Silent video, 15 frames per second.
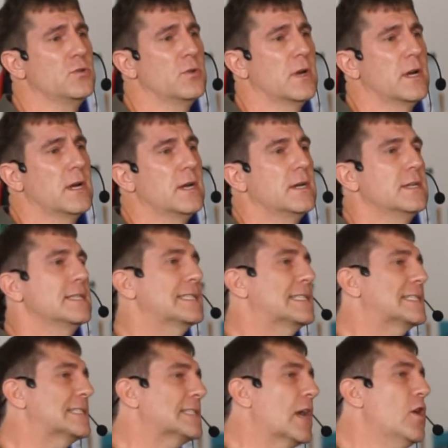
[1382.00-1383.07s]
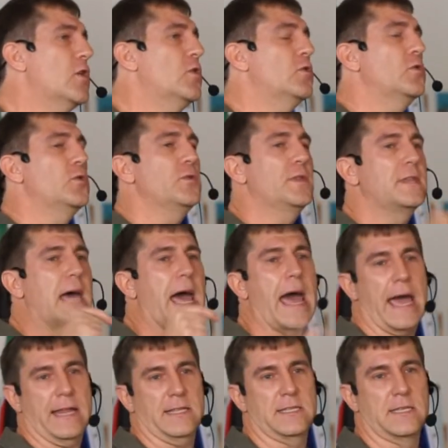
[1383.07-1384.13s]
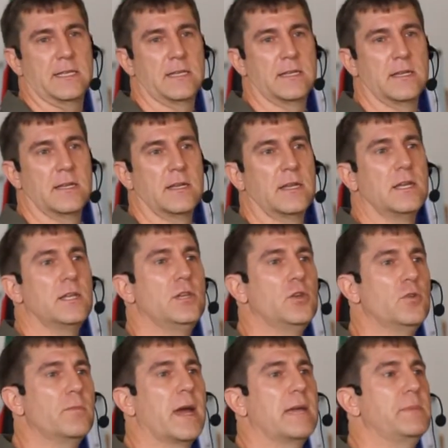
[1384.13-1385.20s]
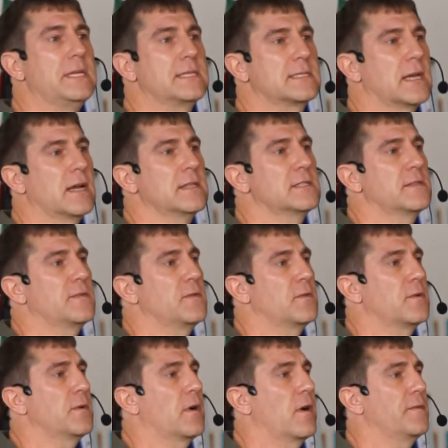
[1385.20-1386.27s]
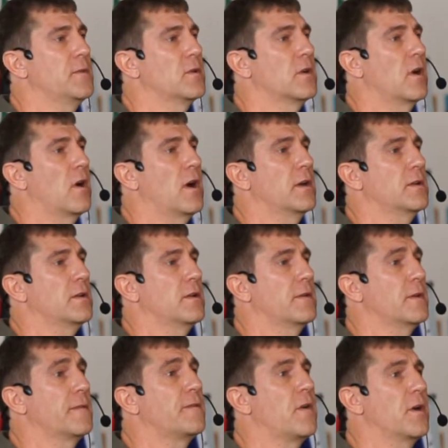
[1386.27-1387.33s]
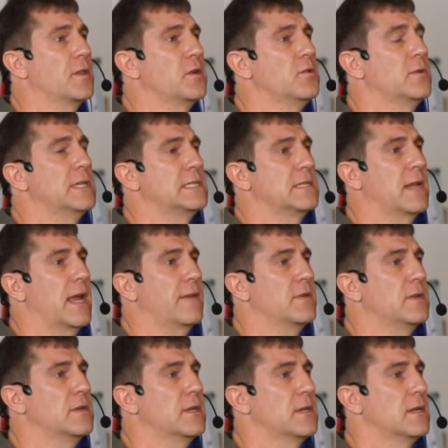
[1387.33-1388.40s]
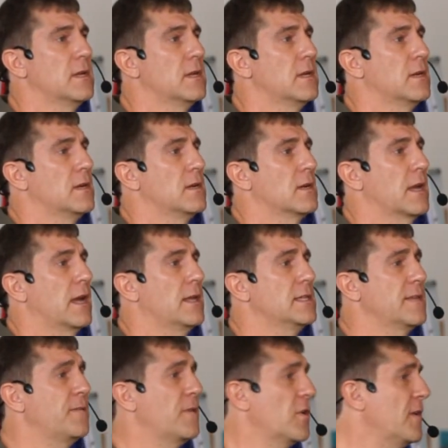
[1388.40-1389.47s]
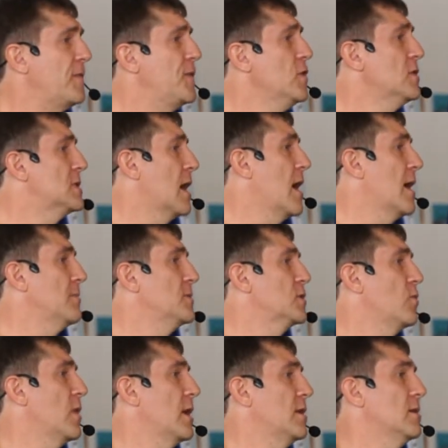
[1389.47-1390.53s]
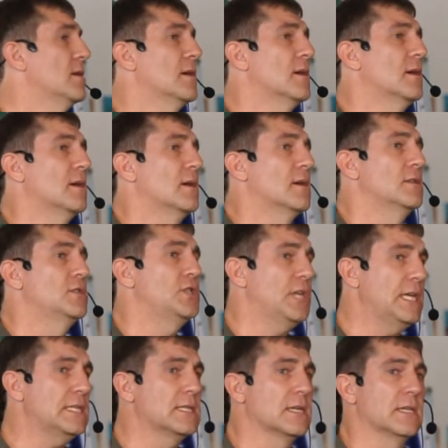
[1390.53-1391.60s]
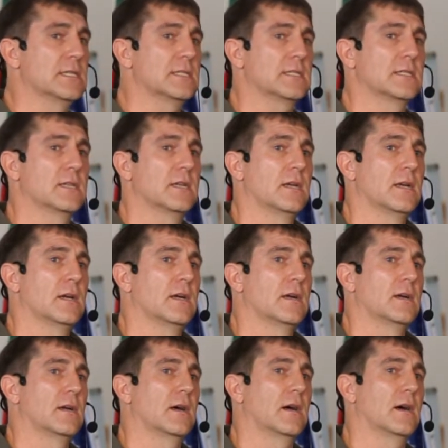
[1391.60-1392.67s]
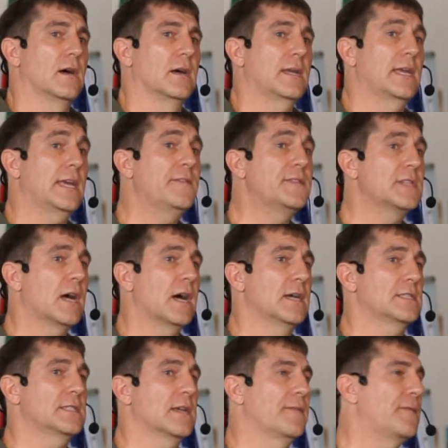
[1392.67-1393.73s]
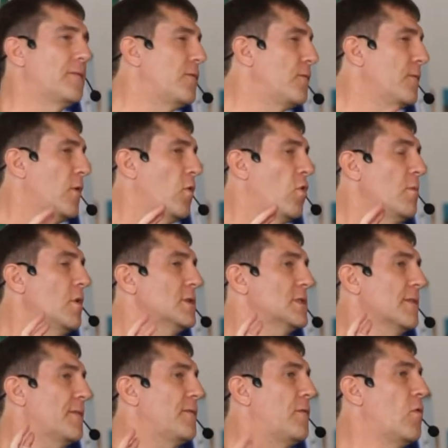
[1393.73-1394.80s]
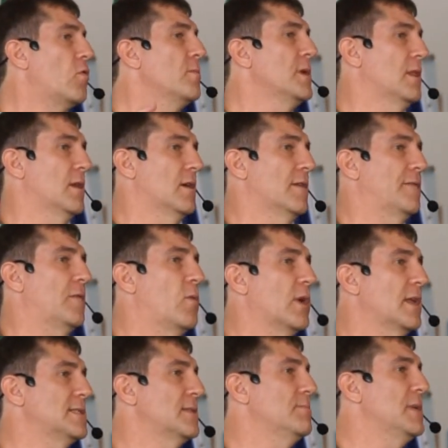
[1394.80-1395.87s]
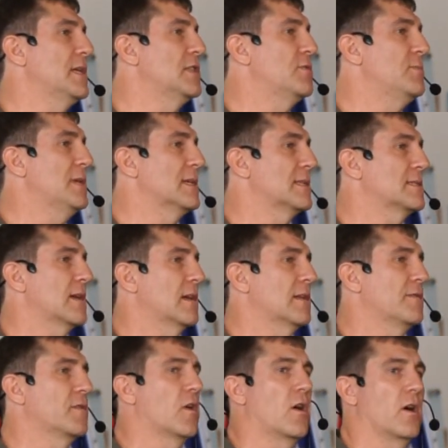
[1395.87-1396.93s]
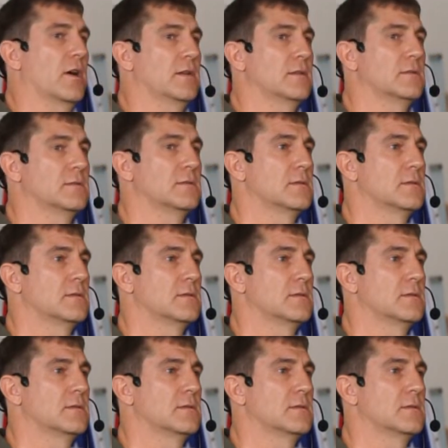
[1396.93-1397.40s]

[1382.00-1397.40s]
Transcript: you, so that you may be sons of your, of your God, of your Father who is in heaven. Okay, there's a very few times when Jesus uh, gives us a f- almost a formula for what does it mean to be a son of God.